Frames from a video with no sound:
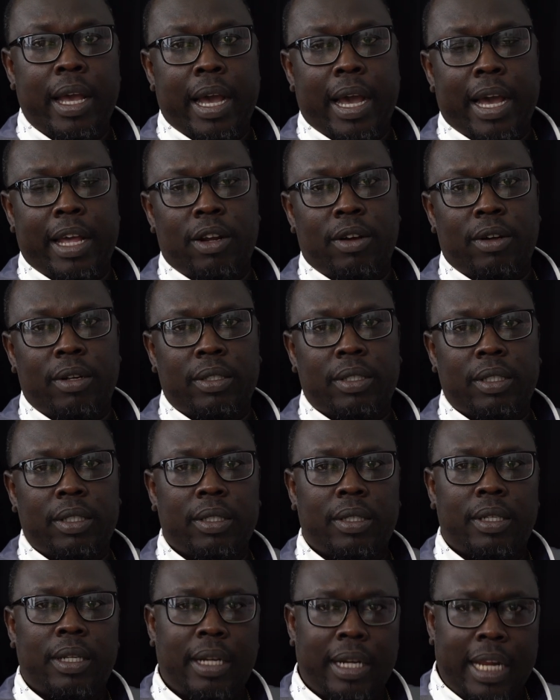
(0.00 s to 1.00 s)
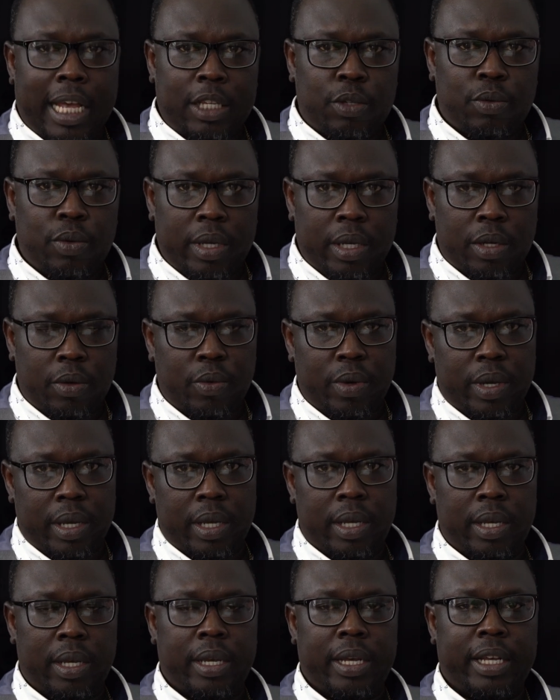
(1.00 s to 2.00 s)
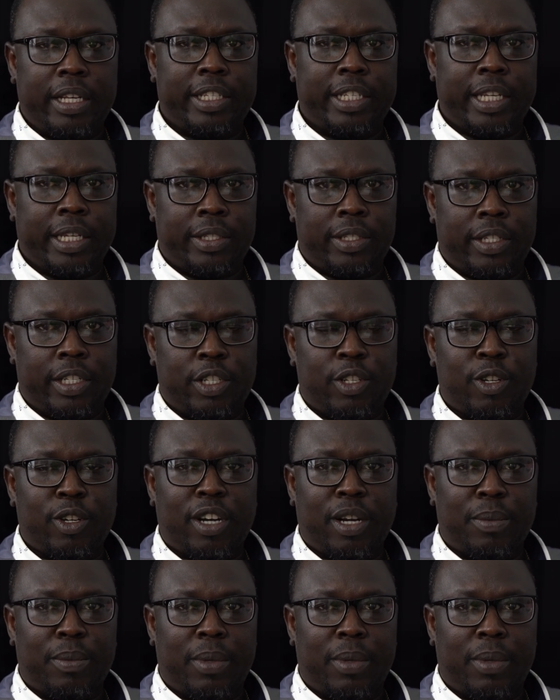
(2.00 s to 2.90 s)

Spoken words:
And also last week we just talked